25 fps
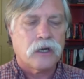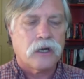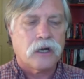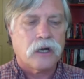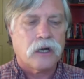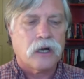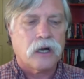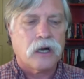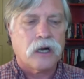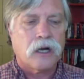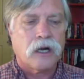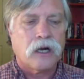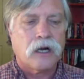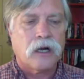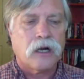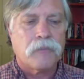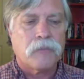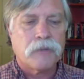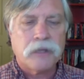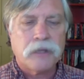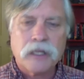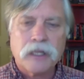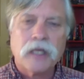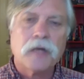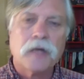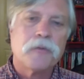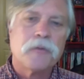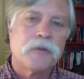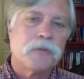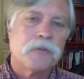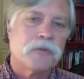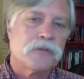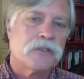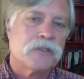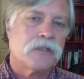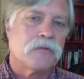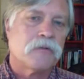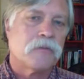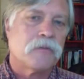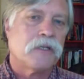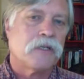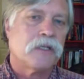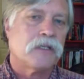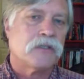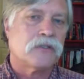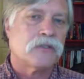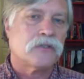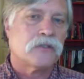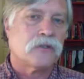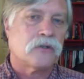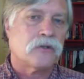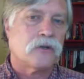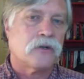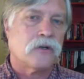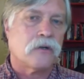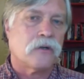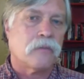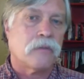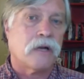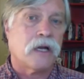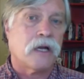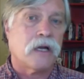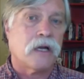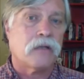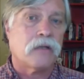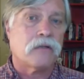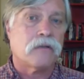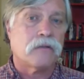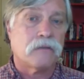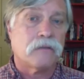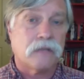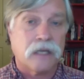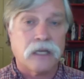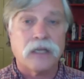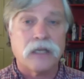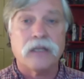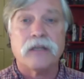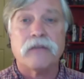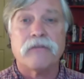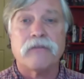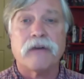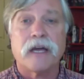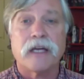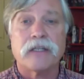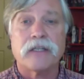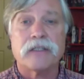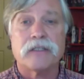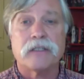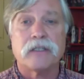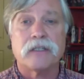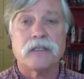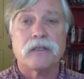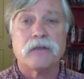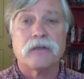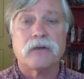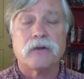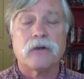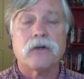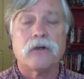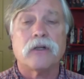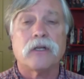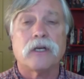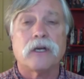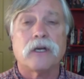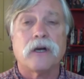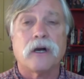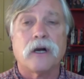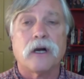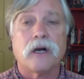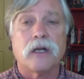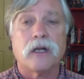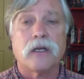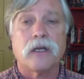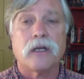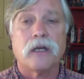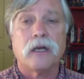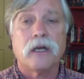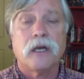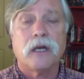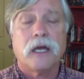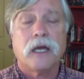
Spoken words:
a lot of people seem to be concerned about getting the vaccine early on.